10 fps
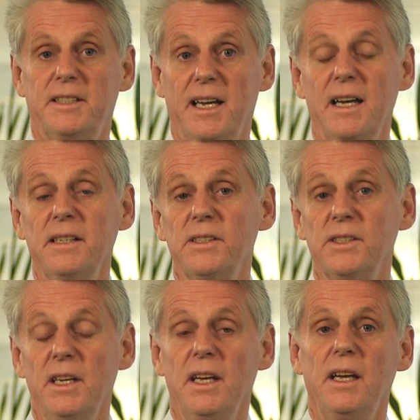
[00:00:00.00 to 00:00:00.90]

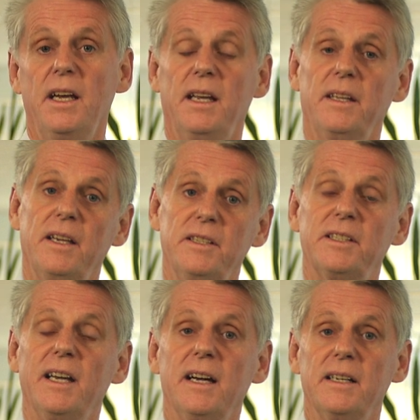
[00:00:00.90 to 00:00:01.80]
targets, and
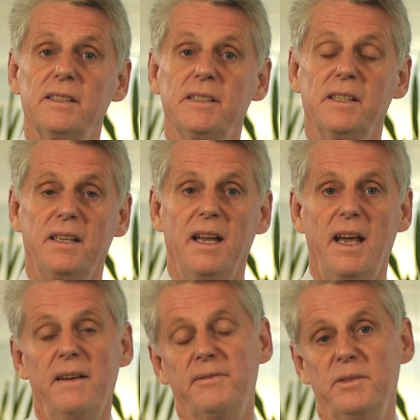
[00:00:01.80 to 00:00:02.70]
those targets
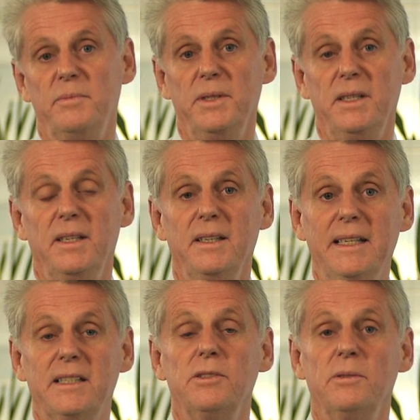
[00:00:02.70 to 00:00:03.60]
have to be
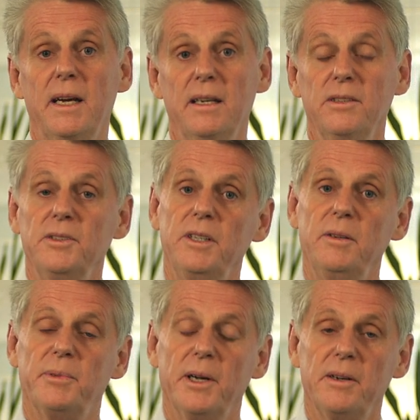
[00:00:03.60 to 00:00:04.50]
linked to our
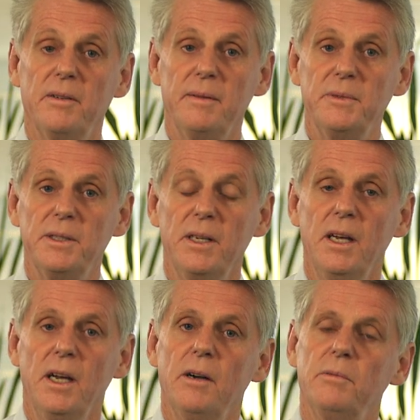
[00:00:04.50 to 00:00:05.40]
learning programs.
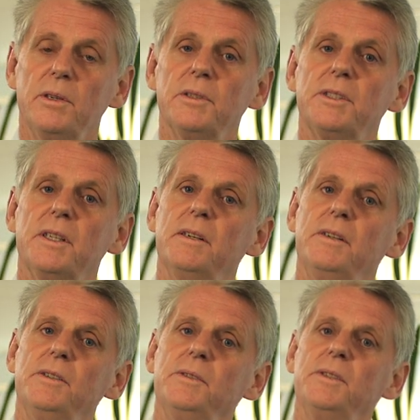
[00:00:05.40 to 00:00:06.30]
We also
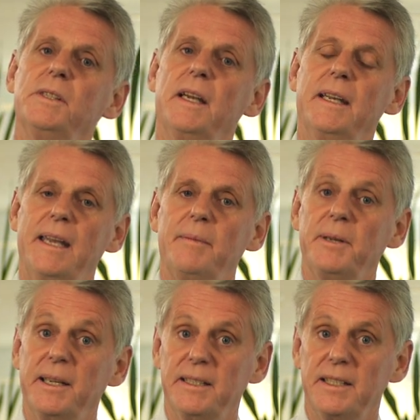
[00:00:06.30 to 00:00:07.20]
use
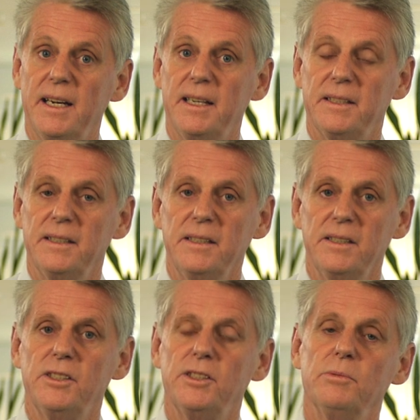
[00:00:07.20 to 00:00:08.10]
NAPLAN data
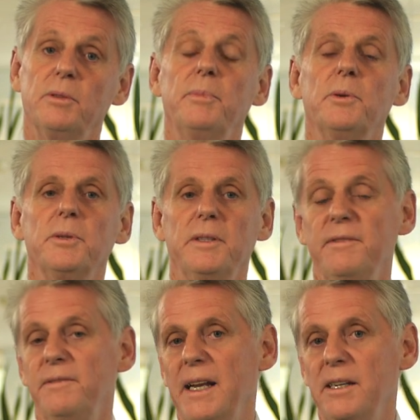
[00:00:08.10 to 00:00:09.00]
to report
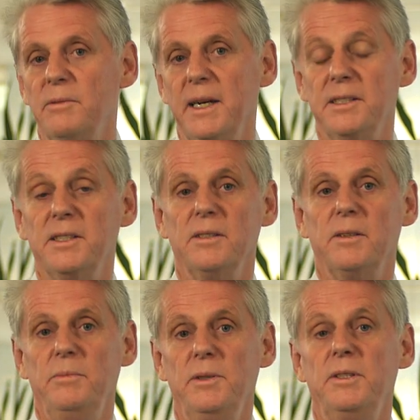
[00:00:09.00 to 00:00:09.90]
and evaluate to the
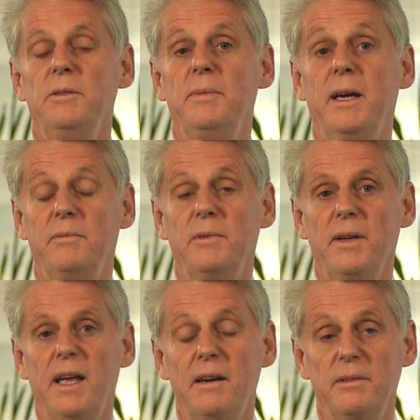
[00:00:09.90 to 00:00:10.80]
community
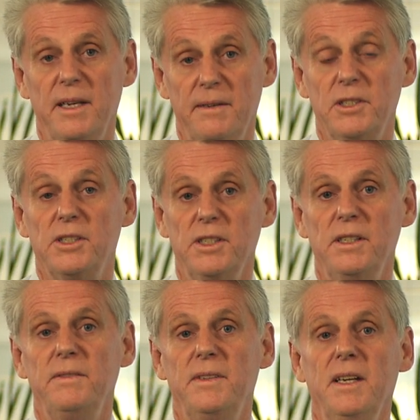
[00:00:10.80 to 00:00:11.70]
about how we have
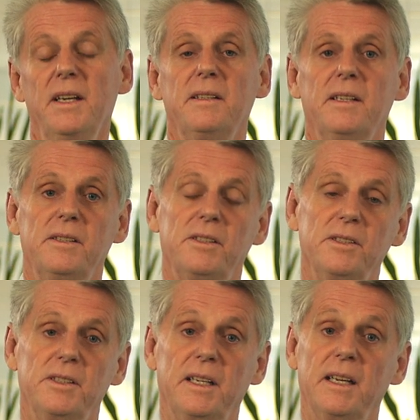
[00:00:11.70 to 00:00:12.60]
achieved those
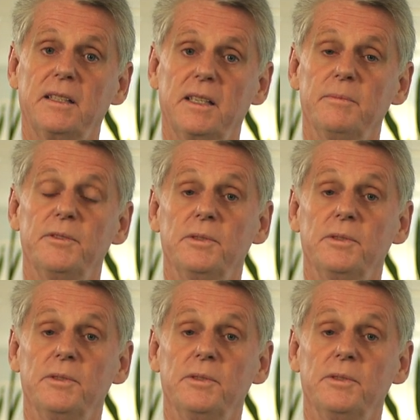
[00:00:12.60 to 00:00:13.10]
learning outcomes